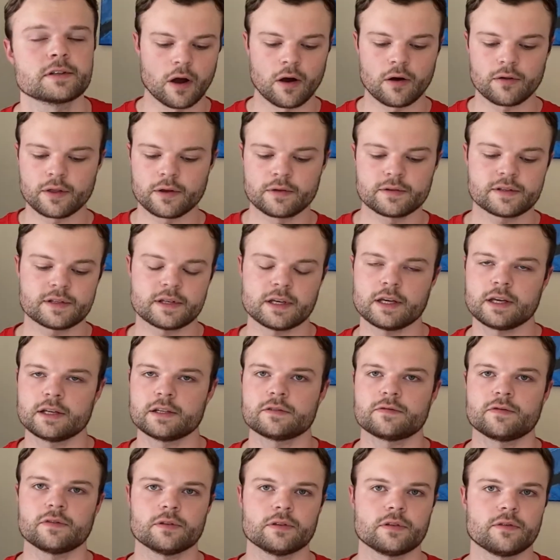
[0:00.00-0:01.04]
All those things
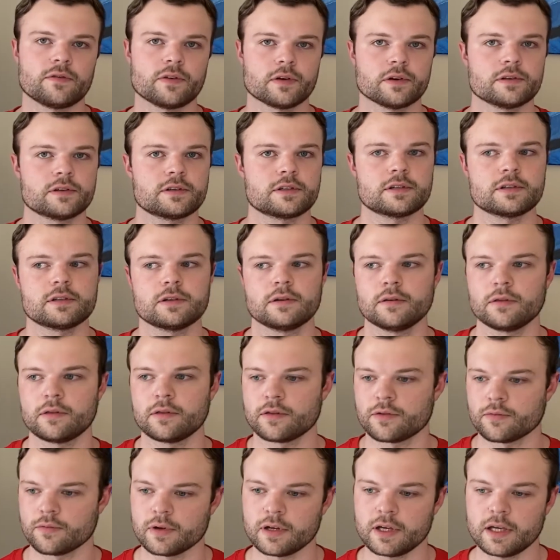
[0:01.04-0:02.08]
for the first
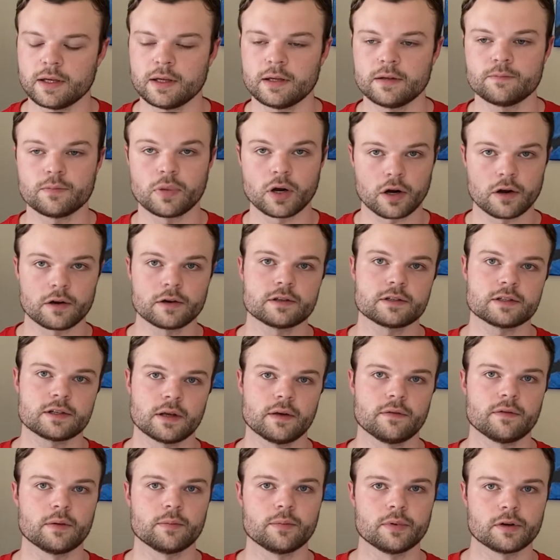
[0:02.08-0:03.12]
3 parts
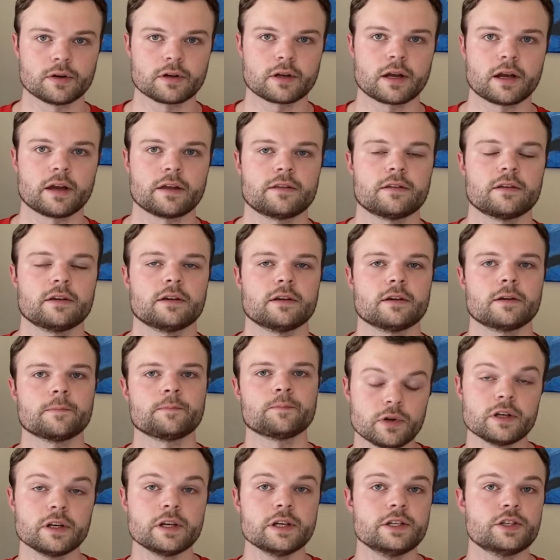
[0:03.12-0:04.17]
of the book, I think,
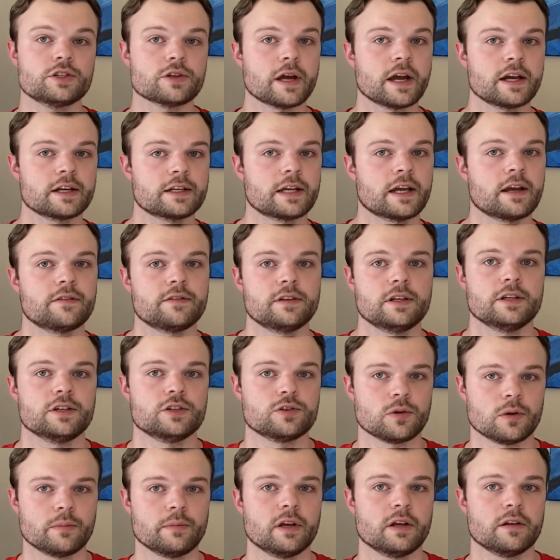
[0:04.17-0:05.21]
really drag down the
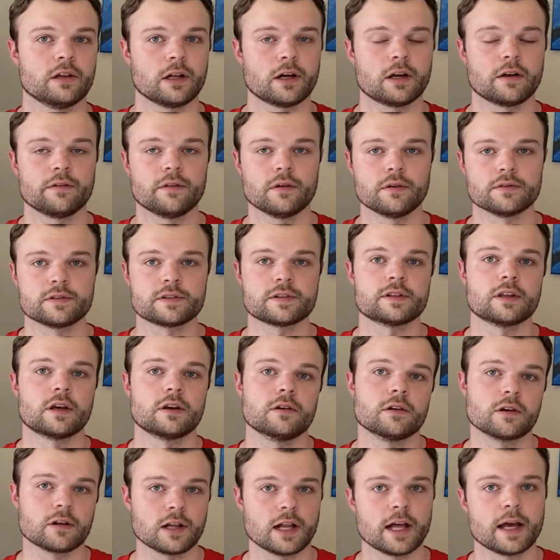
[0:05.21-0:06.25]
enjoyment of a lot of those
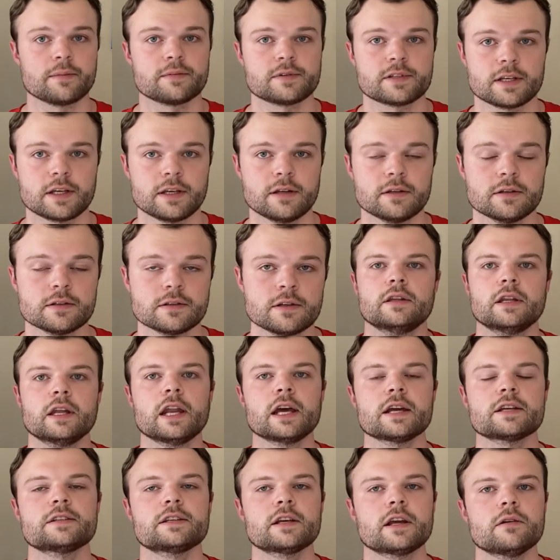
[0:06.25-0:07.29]
thunderclap scenes. The
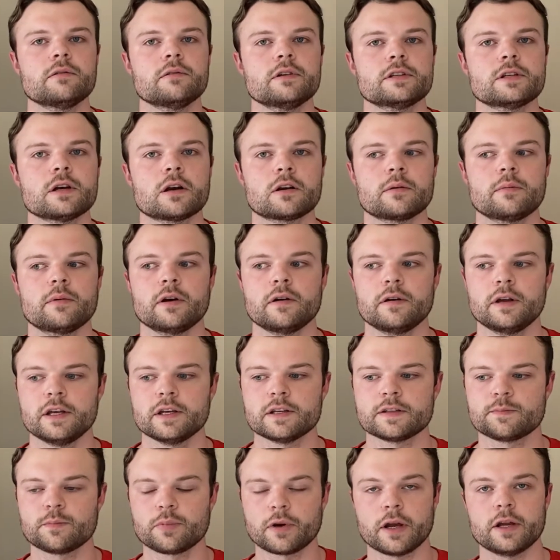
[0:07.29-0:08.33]
next thing I want to talk about
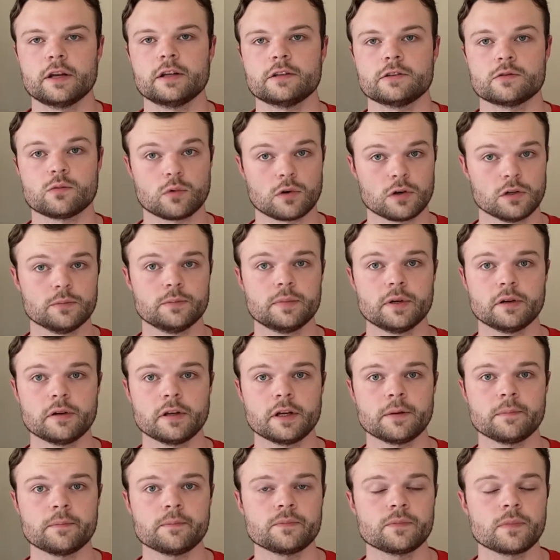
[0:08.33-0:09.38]
is Brandon's world building.